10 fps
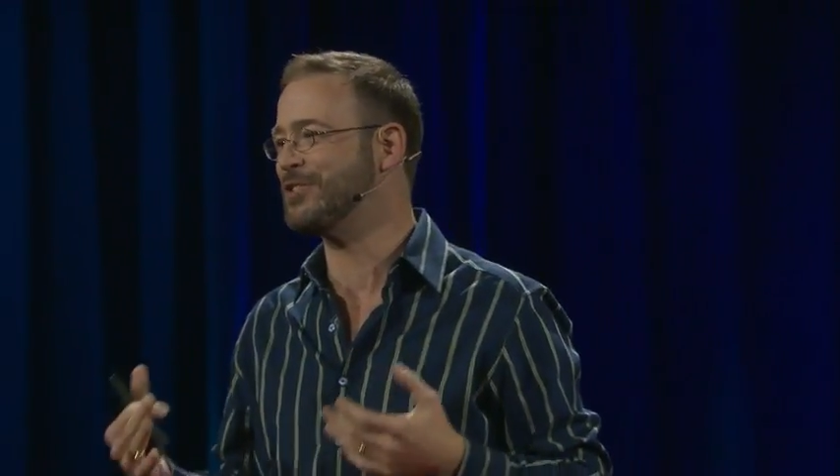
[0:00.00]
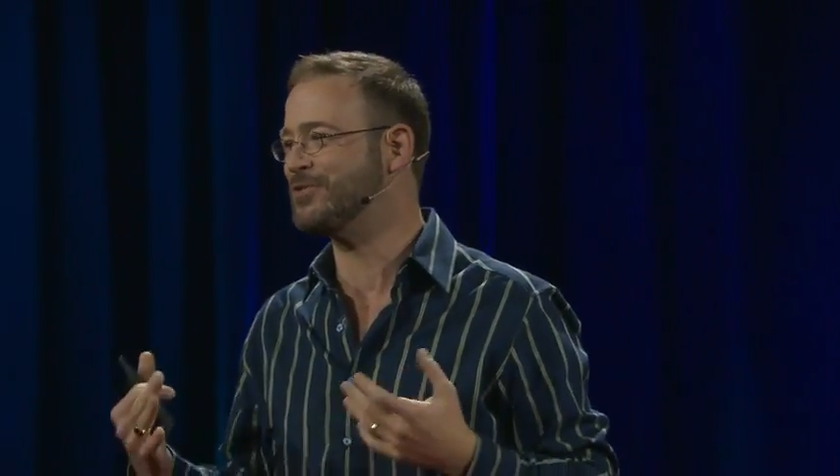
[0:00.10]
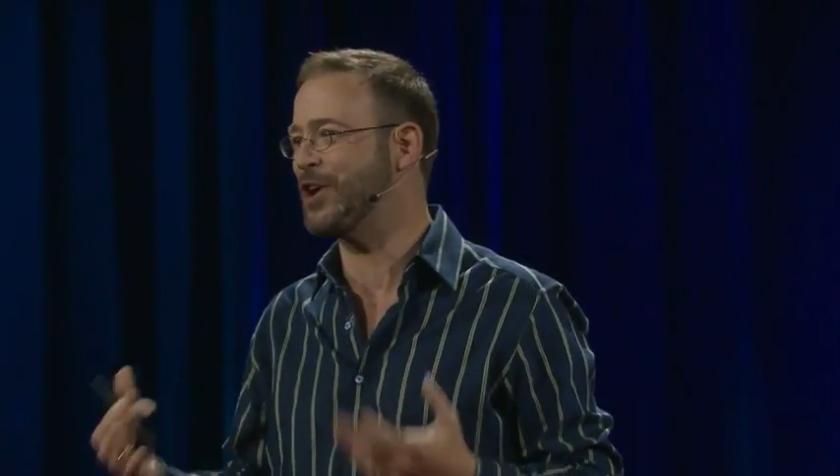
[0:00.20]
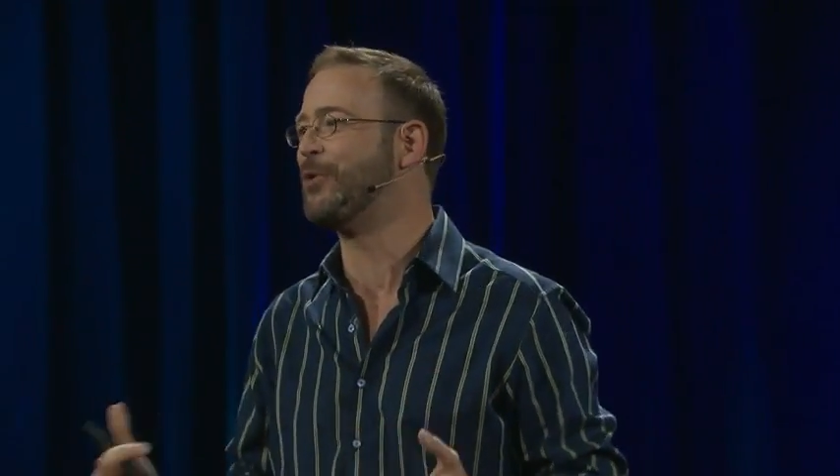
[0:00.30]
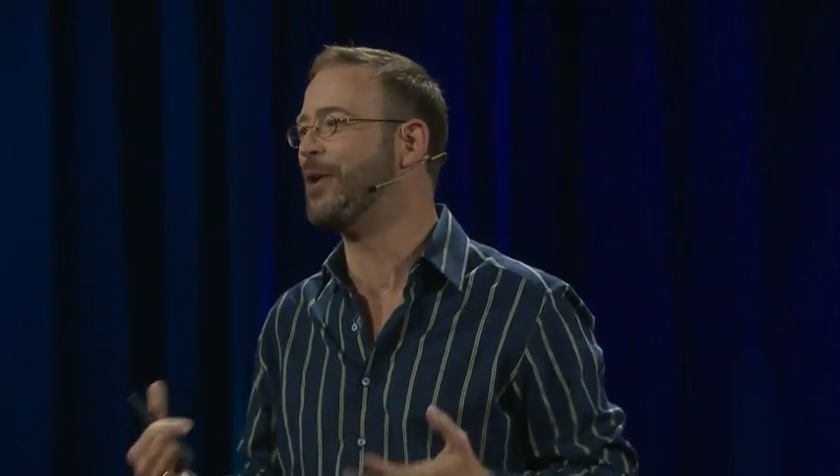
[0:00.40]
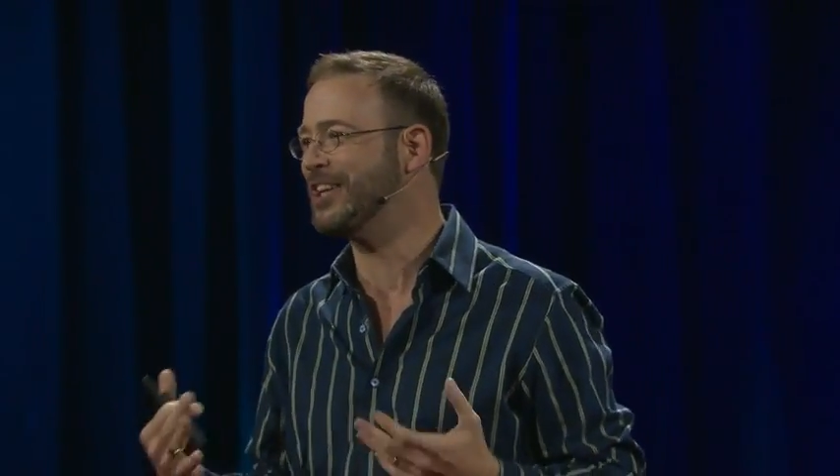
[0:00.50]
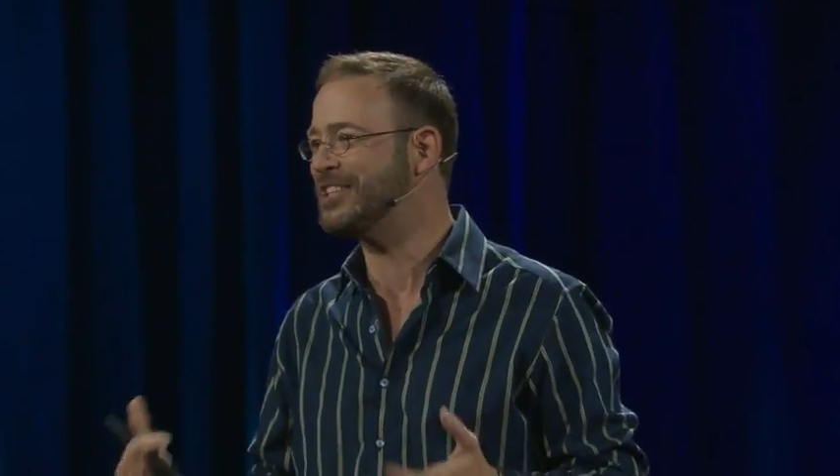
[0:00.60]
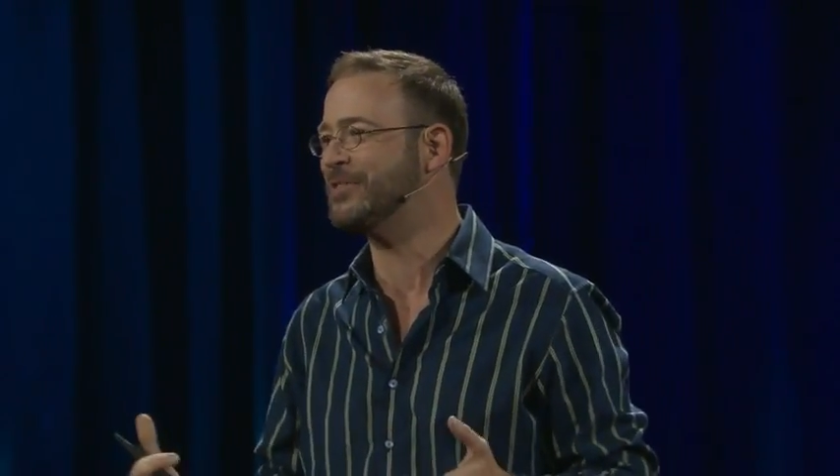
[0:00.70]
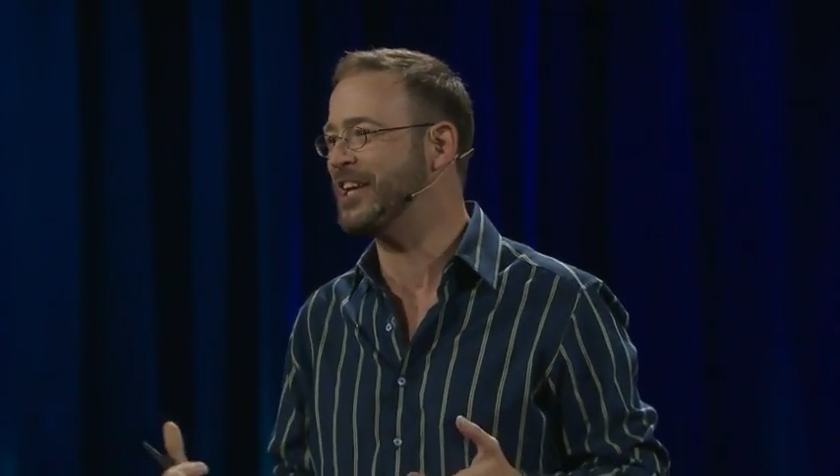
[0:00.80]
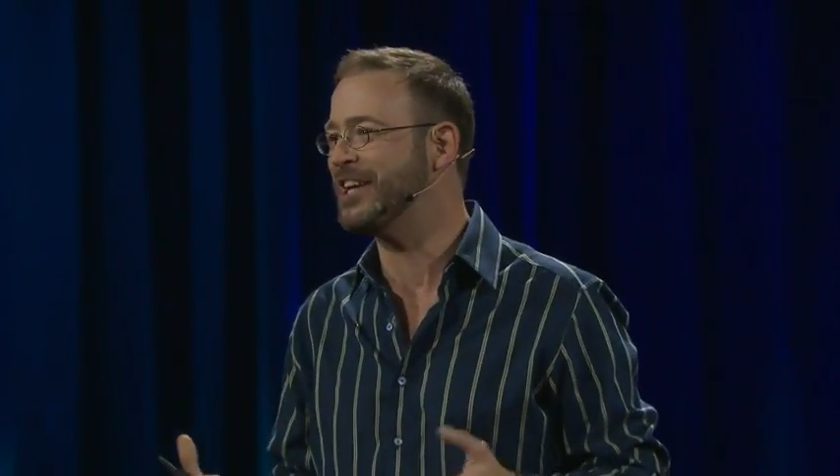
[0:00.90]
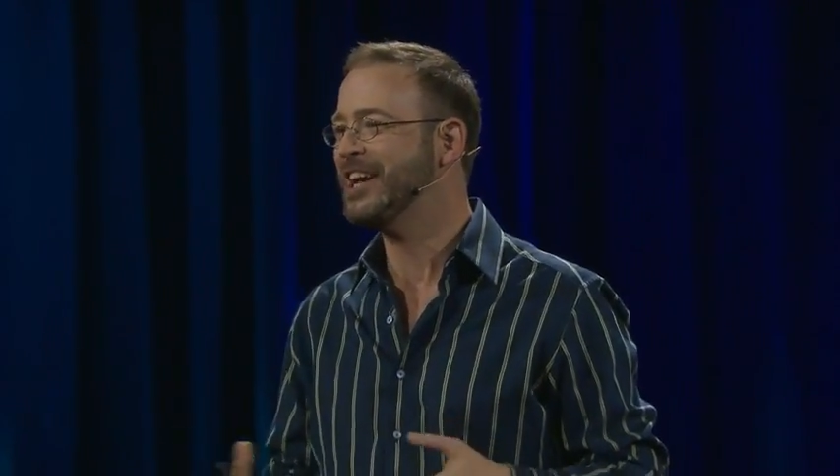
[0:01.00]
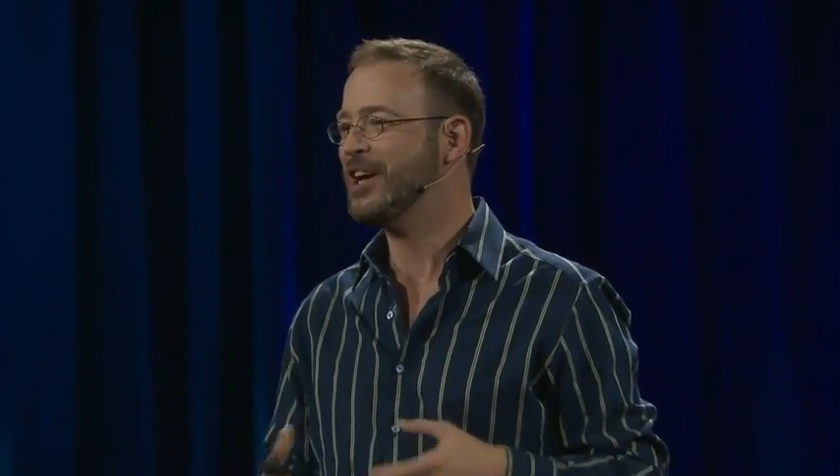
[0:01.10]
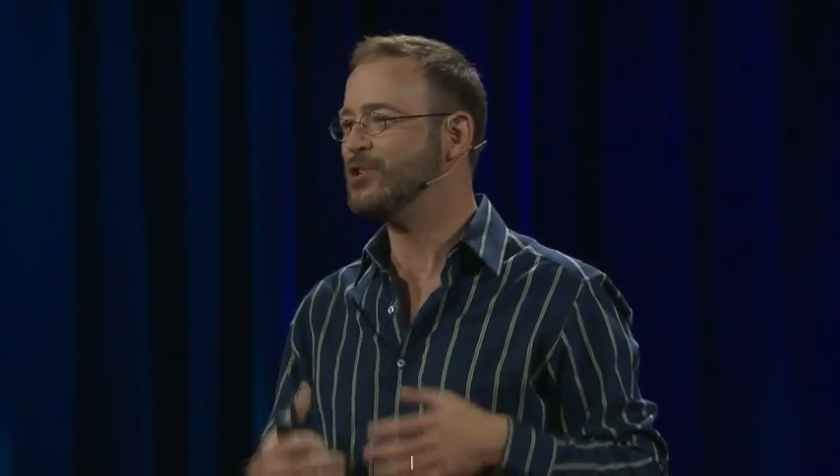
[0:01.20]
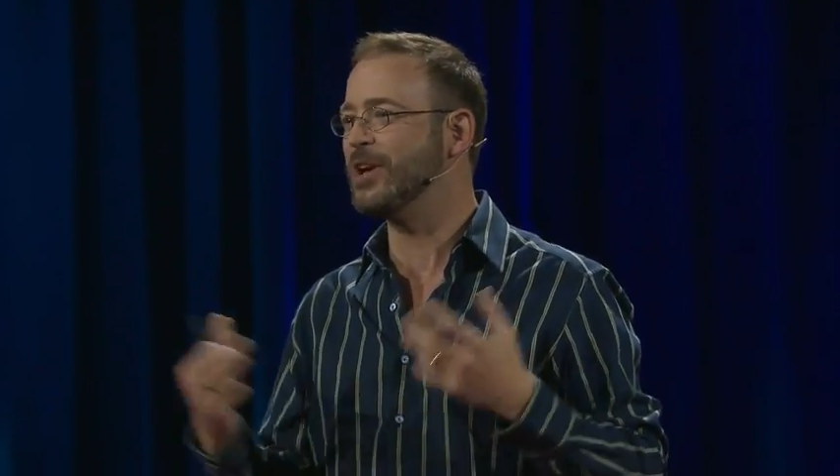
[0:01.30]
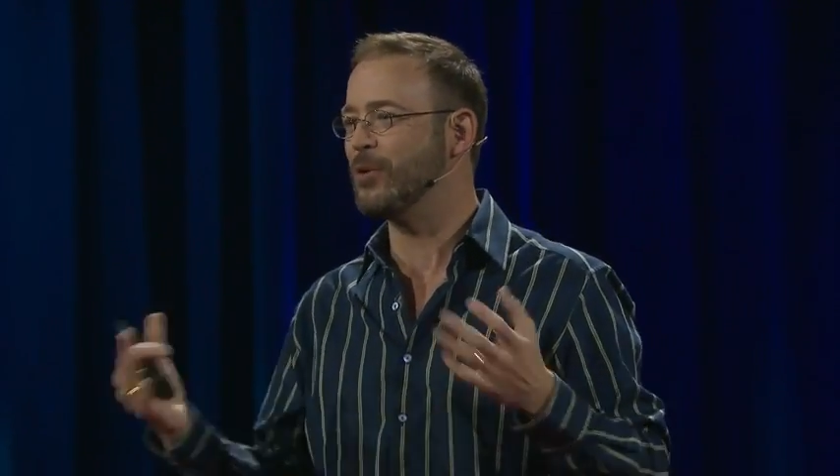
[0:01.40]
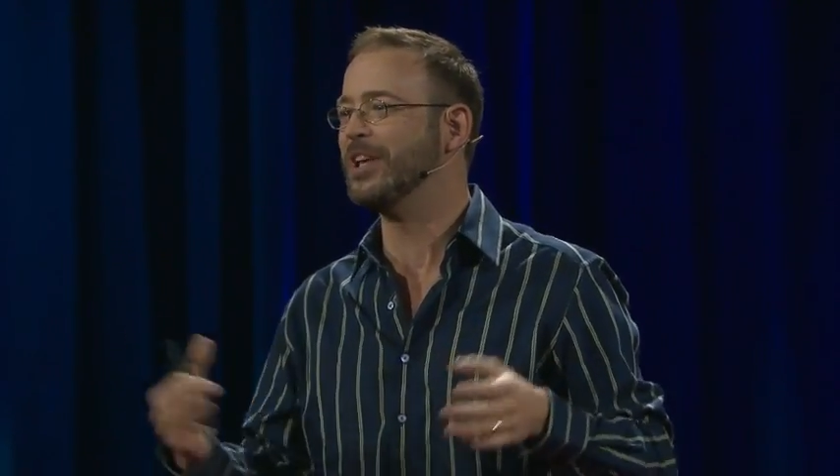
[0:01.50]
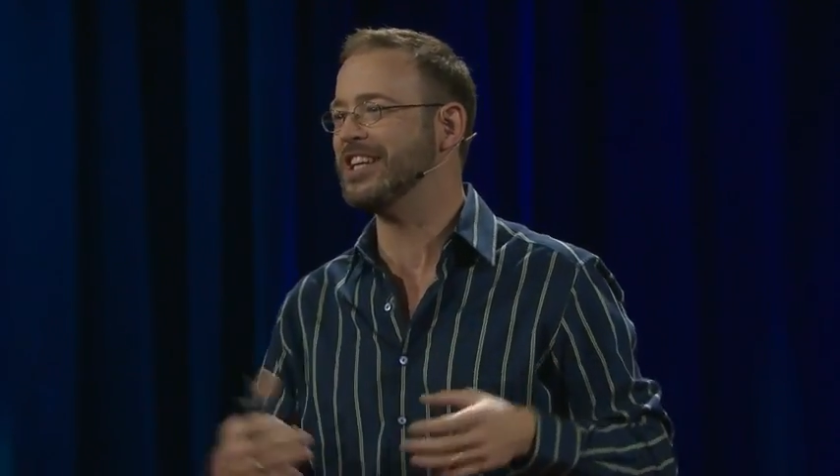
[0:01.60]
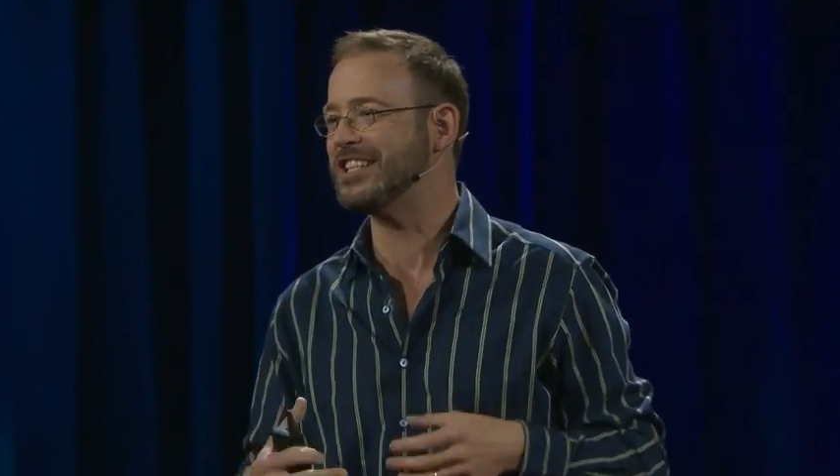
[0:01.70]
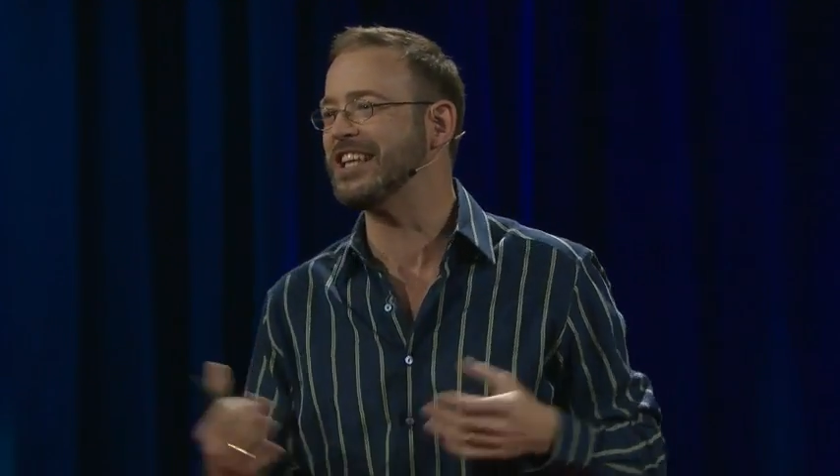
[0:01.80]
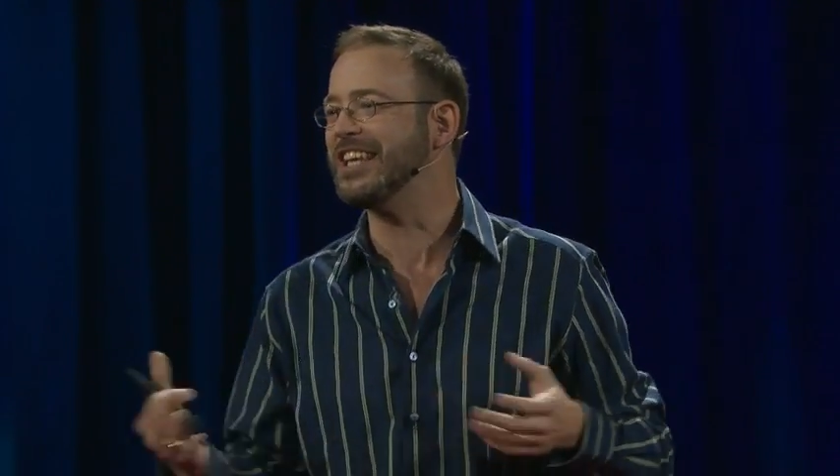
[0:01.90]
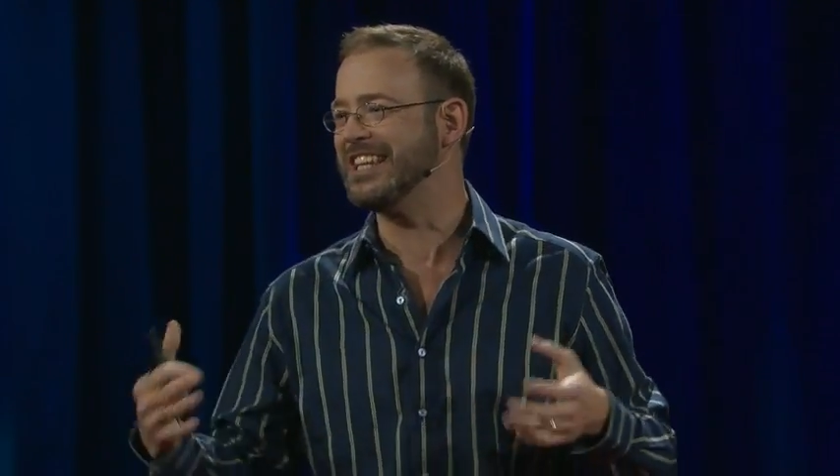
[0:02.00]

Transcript: of general relativity doing a really silly